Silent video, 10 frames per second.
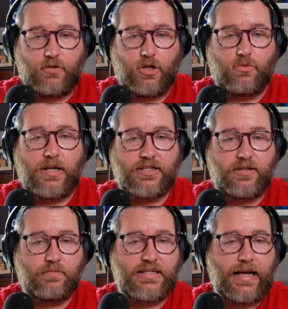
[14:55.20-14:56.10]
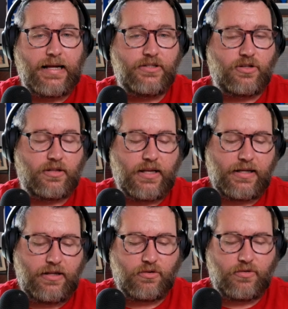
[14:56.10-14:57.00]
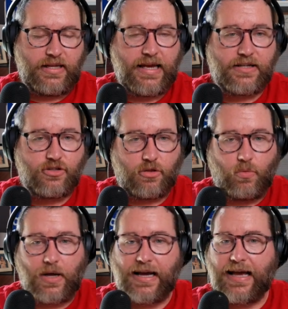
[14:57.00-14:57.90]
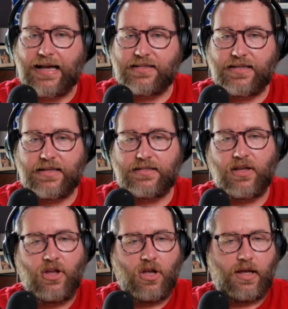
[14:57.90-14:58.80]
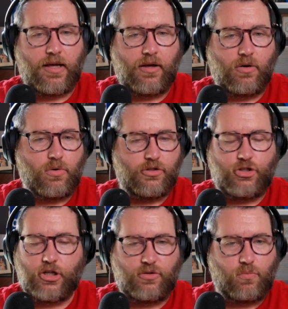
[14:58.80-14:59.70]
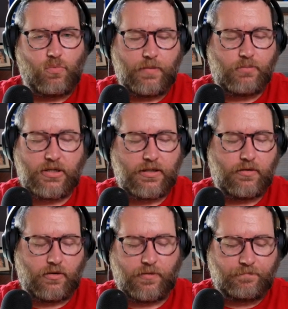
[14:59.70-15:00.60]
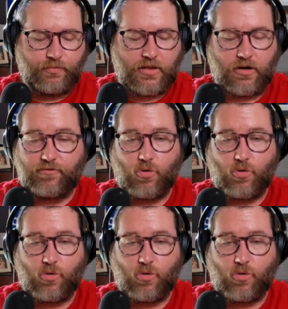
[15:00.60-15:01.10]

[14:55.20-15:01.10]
custom sides on like either the X or the Y axis, or just one particular, or there are four